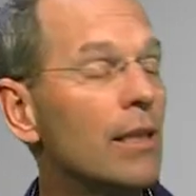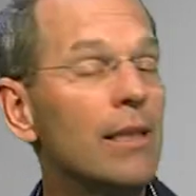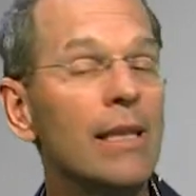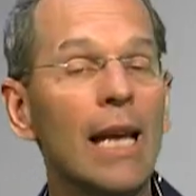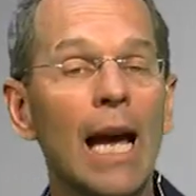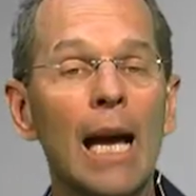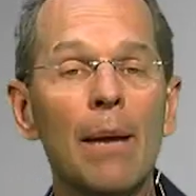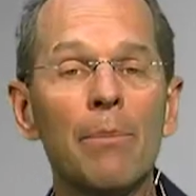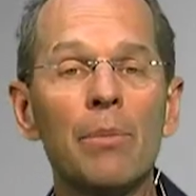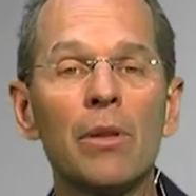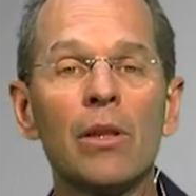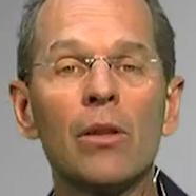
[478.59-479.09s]

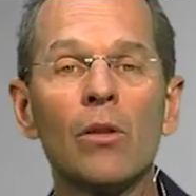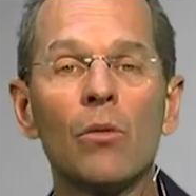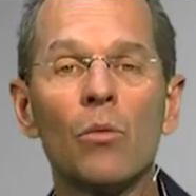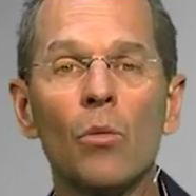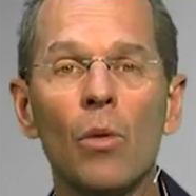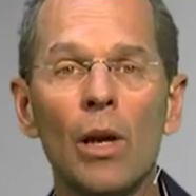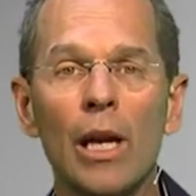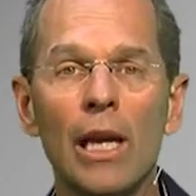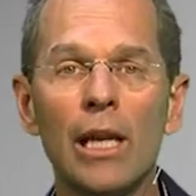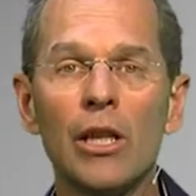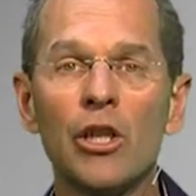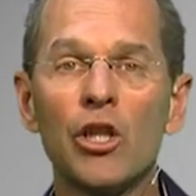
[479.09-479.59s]
adapting the
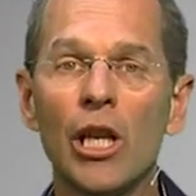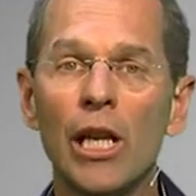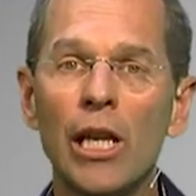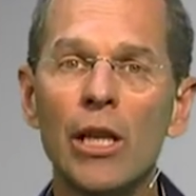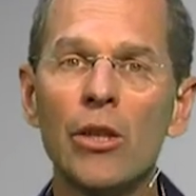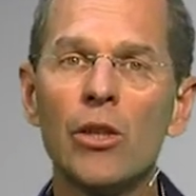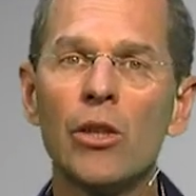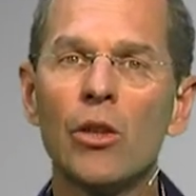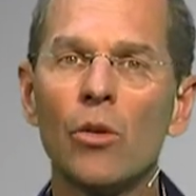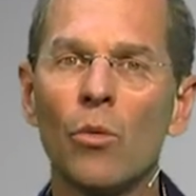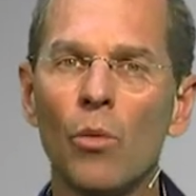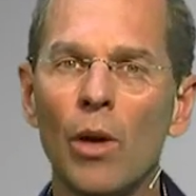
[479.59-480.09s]
way and
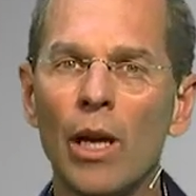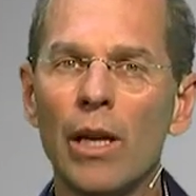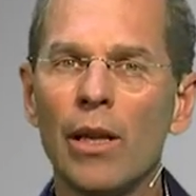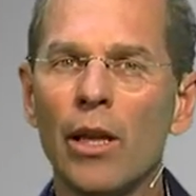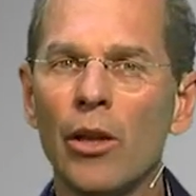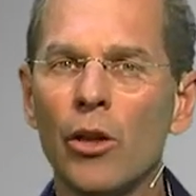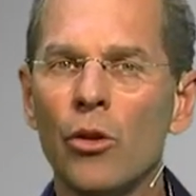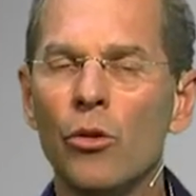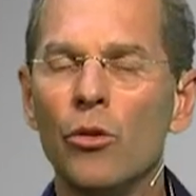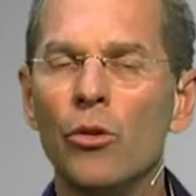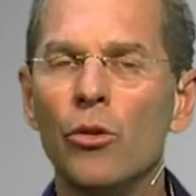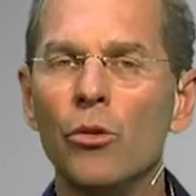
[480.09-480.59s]
changing the way
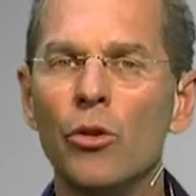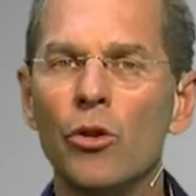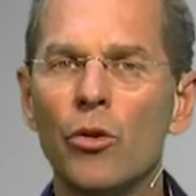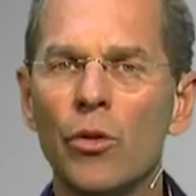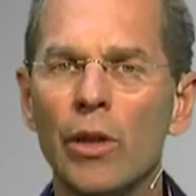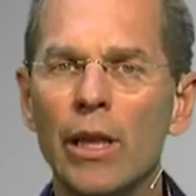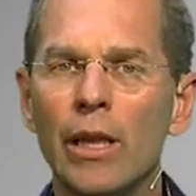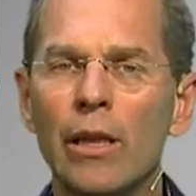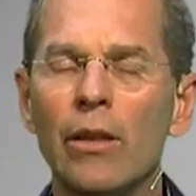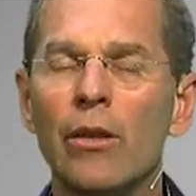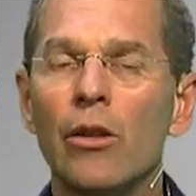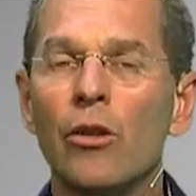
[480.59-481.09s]
that you do
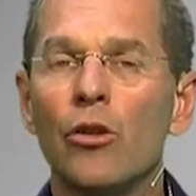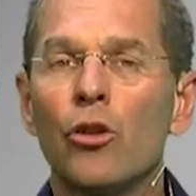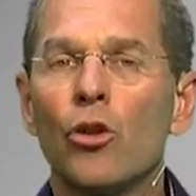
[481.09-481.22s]
trade,